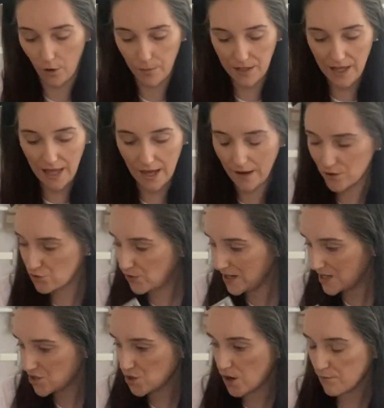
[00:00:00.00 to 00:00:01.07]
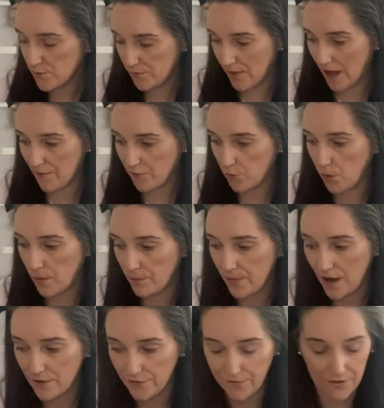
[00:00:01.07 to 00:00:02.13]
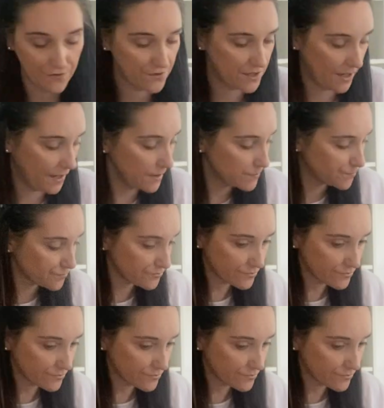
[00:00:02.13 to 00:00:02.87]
But yeah, I was really chuffed with that for £1.50.